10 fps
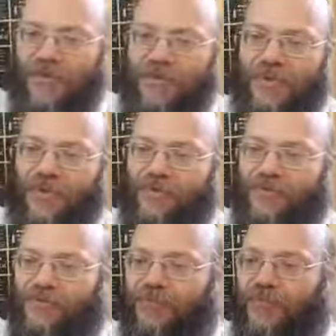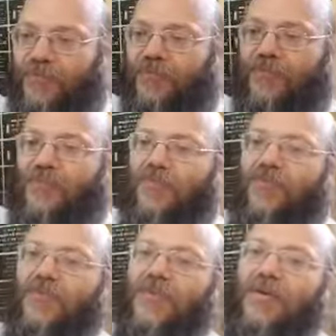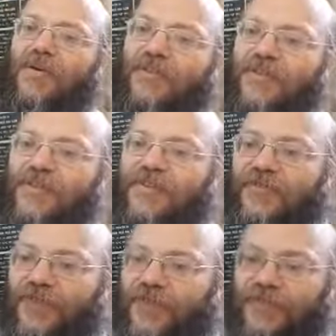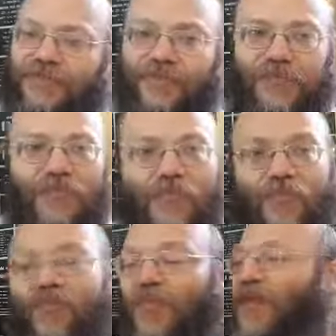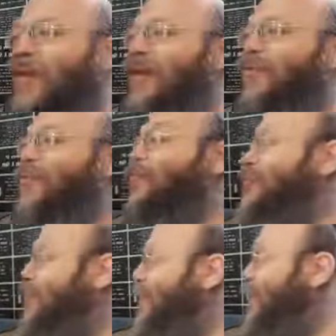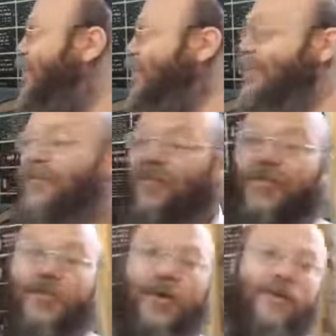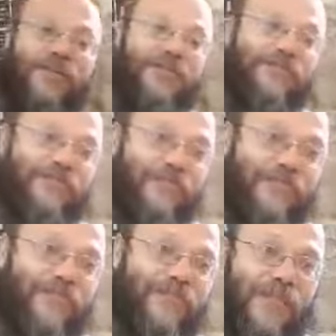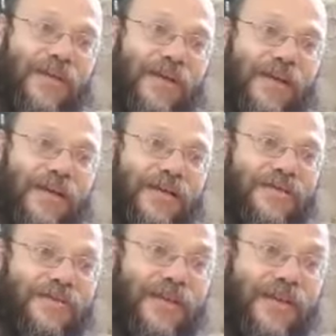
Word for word: So, first of all, I want to say that Noach is,